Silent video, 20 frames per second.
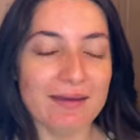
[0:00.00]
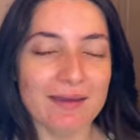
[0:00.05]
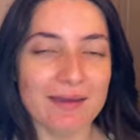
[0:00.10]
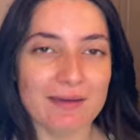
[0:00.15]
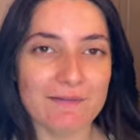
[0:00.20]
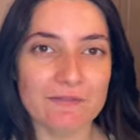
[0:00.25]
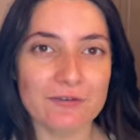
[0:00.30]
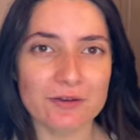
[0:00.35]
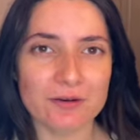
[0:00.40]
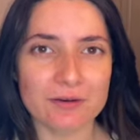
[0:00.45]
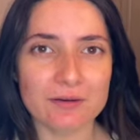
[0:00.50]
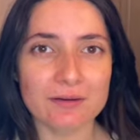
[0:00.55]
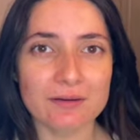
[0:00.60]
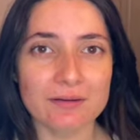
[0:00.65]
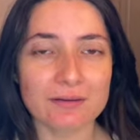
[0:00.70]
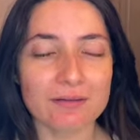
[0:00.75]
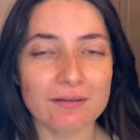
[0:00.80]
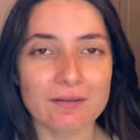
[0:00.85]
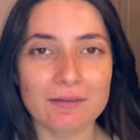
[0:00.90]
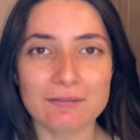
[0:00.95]
If you're
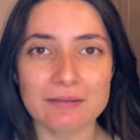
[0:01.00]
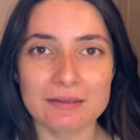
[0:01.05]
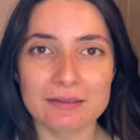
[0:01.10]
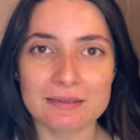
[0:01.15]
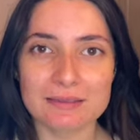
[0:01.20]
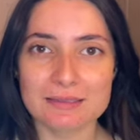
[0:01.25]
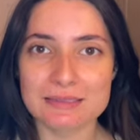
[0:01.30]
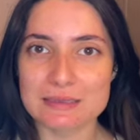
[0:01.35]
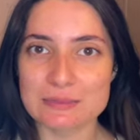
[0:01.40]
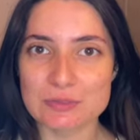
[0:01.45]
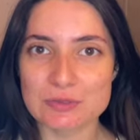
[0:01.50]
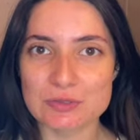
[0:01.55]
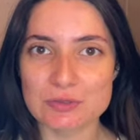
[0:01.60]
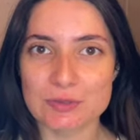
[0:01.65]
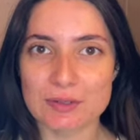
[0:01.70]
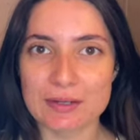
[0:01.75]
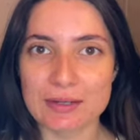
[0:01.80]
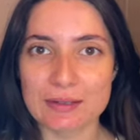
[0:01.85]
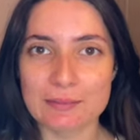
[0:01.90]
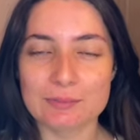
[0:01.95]
not already
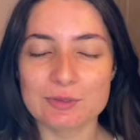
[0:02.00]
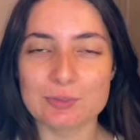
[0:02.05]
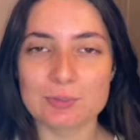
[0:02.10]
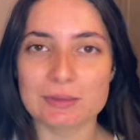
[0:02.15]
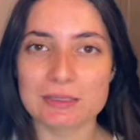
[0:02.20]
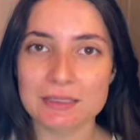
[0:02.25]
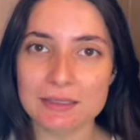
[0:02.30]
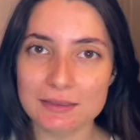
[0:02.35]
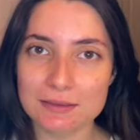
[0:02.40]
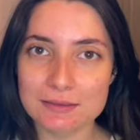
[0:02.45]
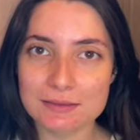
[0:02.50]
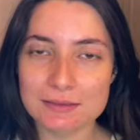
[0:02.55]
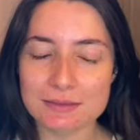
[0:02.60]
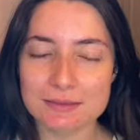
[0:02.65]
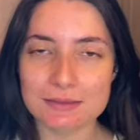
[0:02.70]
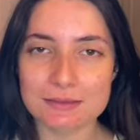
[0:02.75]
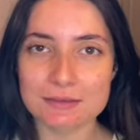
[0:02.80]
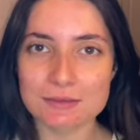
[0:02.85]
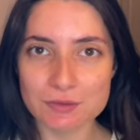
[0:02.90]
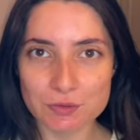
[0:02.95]
subscribed, please
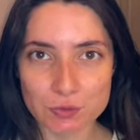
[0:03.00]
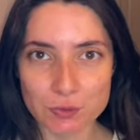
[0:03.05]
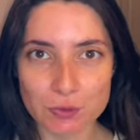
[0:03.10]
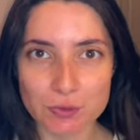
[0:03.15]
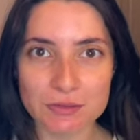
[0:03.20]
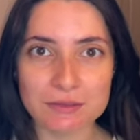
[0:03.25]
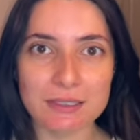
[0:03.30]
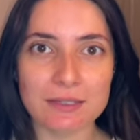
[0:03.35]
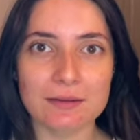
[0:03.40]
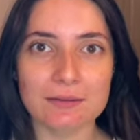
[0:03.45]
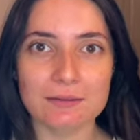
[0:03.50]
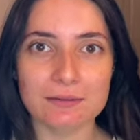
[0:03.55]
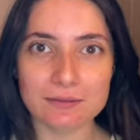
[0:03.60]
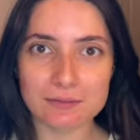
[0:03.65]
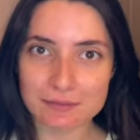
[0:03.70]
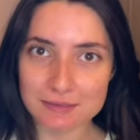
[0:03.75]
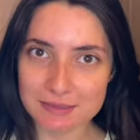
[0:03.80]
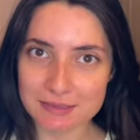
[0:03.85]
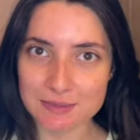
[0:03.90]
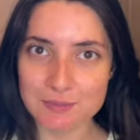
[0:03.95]
scroll down,
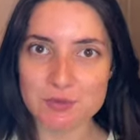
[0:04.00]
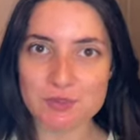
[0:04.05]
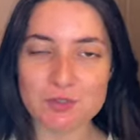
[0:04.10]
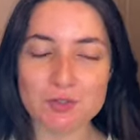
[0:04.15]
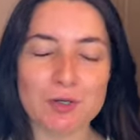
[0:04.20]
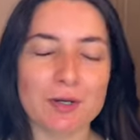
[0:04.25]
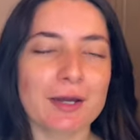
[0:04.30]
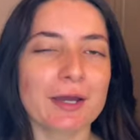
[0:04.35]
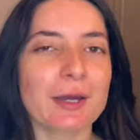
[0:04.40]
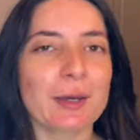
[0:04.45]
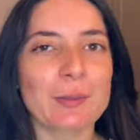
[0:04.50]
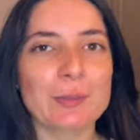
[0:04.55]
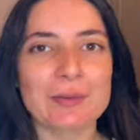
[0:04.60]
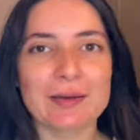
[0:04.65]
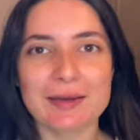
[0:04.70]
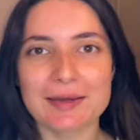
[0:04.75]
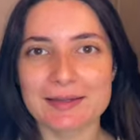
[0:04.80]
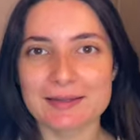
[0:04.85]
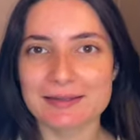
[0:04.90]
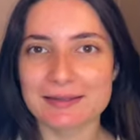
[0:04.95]
subscribe,
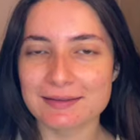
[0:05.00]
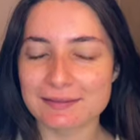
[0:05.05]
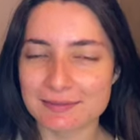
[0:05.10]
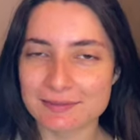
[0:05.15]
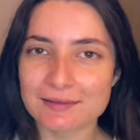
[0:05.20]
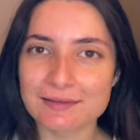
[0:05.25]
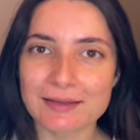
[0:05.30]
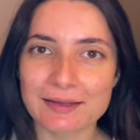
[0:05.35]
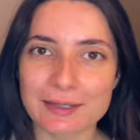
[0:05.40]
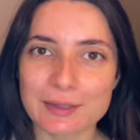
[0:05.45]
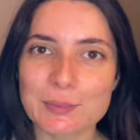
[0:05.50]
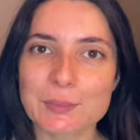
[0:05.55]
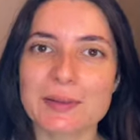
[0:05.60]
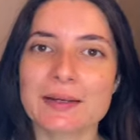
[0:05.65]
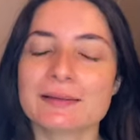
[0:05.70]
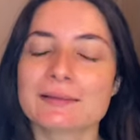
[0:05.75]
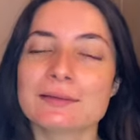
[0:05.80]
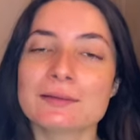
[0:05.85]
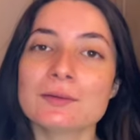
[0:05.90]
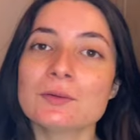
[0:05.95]
and hit the like
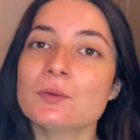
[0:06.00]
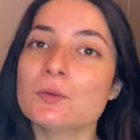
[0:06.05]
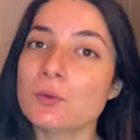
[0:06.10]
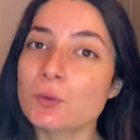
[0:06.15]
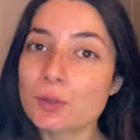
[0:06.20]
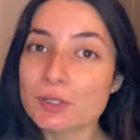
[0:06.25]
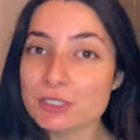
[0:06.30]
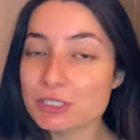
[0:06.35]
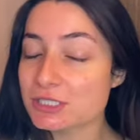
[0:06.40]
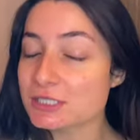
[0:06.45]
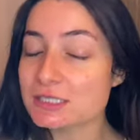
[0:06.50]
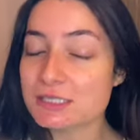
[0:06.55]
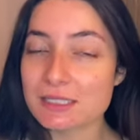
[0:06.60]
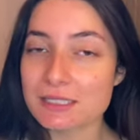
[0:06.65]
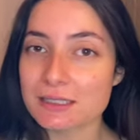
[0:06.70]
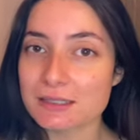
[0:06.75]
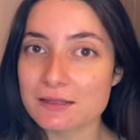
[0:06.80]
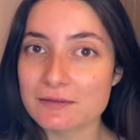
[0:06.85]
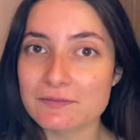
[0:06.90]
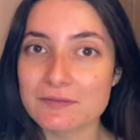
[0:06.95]
button, or just
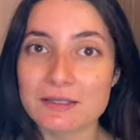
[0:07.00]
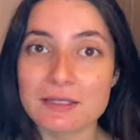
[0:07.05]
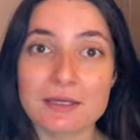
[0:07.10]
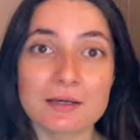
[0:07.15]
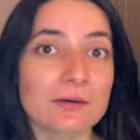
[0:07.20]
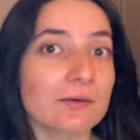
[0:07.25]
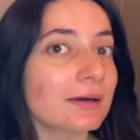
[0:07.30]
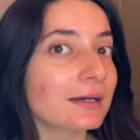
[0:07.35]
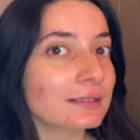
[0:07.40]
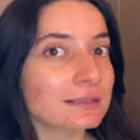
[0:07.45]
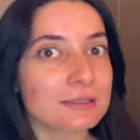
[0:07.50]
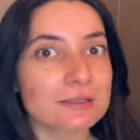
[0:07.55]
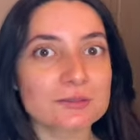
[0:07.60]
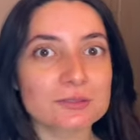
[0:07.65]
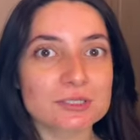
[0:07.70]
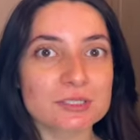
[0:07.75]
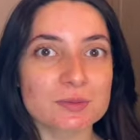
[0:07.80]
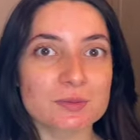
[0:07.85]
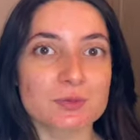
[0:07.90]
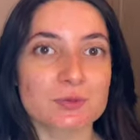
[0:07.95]
like the video and don't
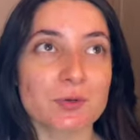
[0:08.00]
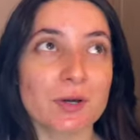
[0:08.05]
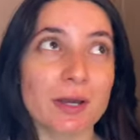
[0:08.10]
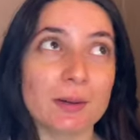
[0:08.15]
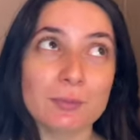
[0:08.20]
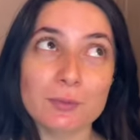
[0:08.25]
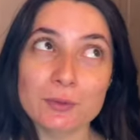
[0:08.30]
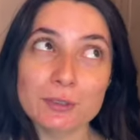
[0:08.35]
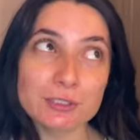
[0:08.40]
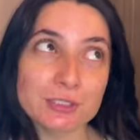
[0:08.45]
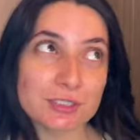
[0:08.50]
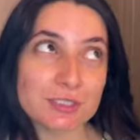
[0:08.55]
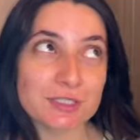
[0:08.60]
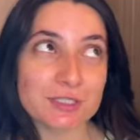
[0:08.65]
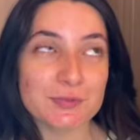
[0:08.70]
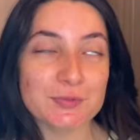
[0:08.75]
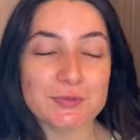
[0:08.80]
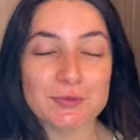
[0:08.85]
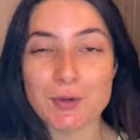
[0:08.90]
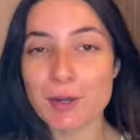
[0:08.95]
subscribe, or just
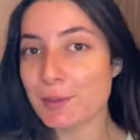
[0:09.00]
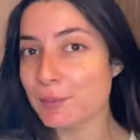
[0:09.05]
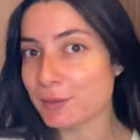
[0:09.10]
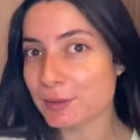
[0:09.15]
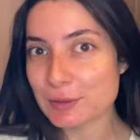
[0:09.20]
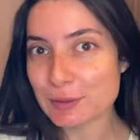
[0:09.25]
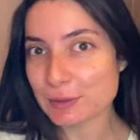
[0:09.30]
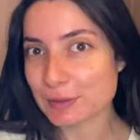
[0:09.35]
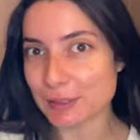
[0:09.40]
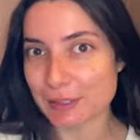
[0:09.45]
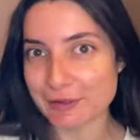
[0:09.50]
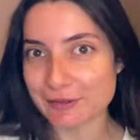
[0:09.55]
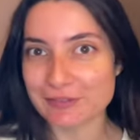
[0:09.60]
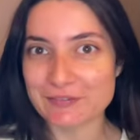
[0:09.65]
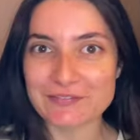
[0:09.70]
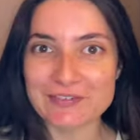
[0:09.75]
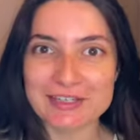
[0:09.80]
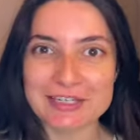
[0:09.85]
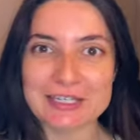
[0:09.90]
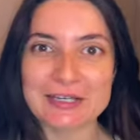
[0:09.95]
subscribe and don't like the
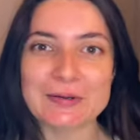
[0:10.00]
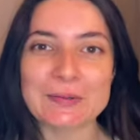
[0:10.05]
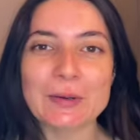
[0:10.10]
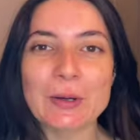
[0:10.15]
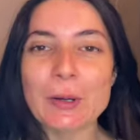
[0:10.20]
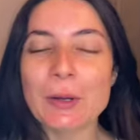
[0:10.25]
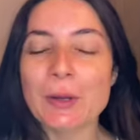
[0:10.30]
video.